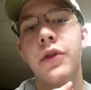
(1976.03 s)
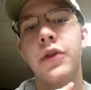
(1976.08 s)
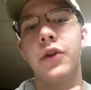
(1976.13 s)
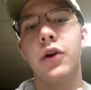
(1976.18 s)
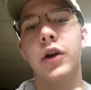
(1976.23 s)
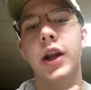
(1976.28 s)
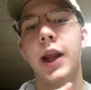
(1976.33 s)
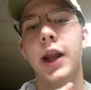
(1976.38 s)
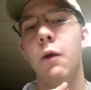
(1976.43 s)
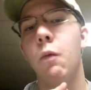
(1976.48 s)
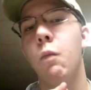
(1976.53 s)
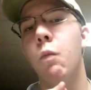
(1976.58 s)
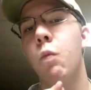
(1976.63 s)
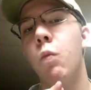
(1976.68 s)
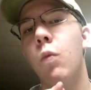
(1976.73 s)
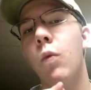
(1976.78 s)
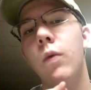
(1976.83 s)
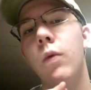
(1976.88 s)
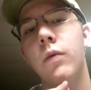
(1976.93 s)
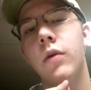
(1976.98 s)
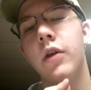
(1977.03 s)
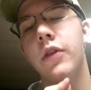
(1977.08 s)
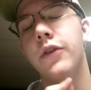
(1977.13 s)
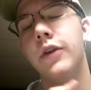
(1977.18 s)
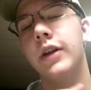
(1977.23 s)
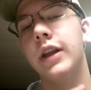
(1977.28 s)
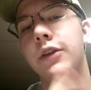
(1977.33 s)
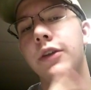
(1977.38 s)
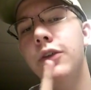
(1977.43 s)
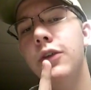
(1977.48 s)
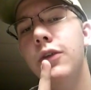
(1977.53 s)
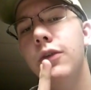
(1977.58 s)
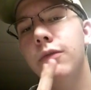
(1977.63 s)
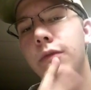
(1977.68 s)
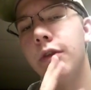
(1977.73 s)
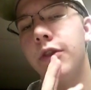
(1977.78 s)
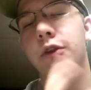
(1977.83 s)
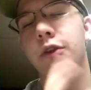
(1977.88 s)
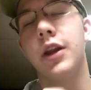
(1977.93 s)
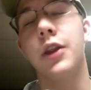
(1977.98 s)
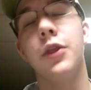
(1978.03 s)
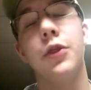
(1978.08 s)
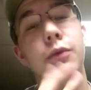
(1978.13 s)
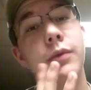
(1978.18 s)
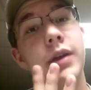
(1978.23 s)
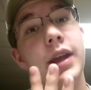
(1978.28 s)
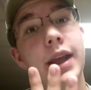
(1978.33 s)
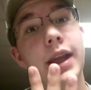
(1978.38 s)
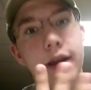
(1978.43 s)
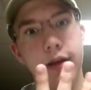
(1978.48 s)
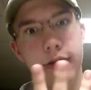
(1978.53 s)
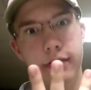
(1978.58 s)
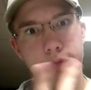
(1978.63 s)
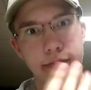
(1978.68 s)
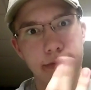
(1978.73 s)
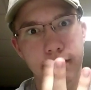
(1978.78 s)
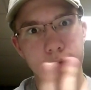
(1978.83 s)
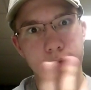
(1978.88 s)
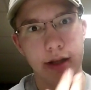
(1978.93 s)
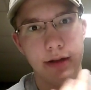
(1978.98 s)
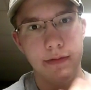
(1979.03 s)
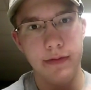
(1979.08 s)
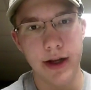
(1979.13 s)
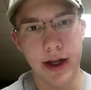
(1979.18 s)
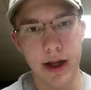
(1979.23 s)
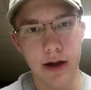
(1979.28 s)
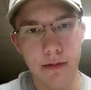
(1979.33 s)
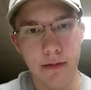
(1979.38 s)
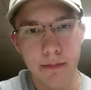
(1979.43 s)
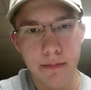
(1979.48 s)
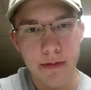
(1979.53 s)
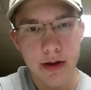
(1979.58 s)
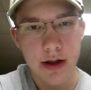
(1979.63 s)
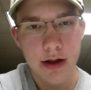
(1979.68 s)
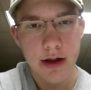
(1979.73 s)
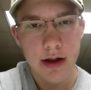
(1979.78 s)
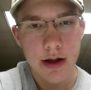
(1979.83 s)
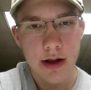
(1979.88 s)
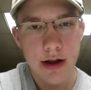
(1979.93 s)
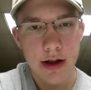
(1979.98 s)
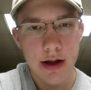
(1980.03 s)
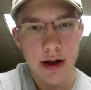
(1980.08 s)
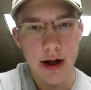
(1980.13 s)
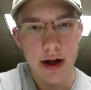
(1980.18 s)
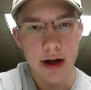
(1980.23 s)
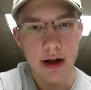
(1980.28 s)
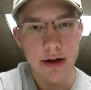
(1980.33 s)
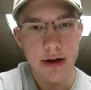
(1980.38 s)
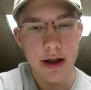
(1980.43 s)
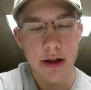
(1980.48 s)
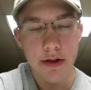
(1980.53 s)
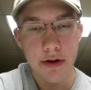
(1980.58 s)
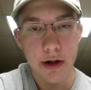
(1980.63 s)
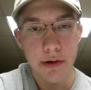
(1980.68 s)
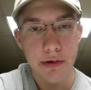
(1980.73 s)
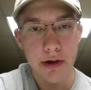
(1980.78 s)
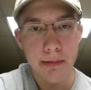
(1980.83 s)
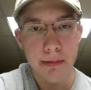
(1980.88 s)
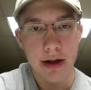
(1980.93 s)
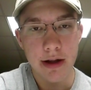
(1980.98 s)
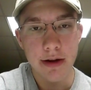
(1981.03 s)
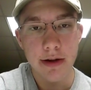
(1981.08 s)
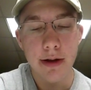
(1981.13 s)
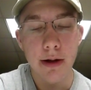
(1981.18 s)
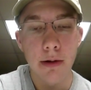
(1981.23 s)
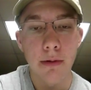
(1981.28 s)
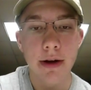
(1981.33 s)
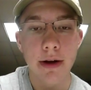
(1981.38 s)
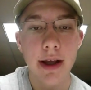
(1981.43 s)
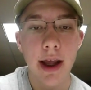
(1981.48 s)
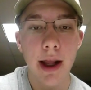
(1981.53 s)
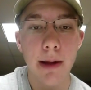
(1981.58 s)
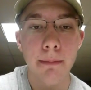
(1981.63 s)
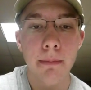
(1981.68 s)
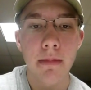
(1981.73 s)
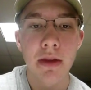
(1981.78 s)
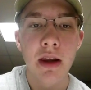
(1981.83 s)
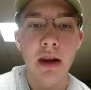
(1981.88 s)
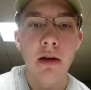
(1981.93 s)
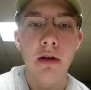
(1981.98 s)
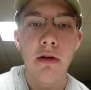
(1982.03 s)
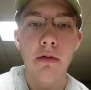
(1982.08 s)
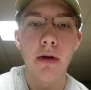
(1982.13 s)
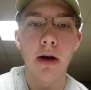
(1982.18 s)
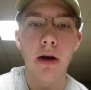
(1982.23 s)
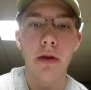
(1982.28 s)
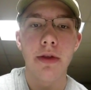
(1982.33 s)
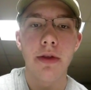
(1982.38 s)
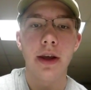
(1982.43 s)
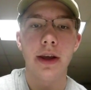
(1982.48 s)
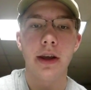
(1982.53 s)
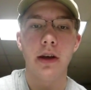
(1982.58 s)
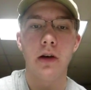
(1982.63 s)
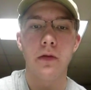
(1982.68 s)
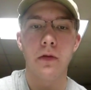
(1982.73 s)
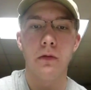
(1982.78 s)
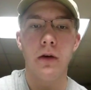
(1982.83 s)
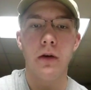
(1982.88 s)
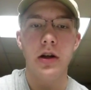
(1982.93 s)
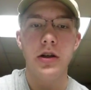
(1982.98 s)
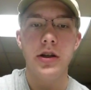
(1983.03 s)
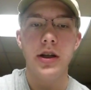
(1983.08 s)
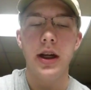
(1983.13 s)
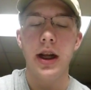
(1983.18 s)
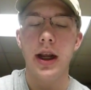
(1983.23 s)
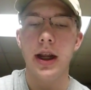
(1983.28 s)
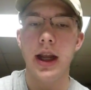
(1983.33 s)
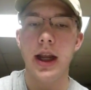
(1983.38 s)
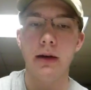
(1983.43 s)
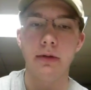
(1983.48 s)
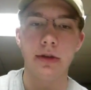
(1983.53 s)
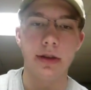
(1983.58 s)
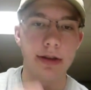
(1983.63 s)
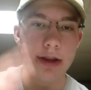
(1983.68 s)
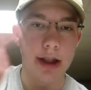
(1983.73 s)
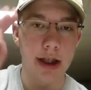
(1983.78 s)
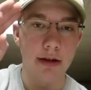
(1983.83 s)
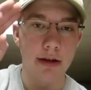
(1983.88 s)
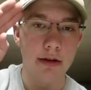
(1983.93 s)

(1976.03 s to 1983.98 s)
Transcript: 33-minute video. And it's now 33 minutes. Okay. Well, thank you all for watching, and I will see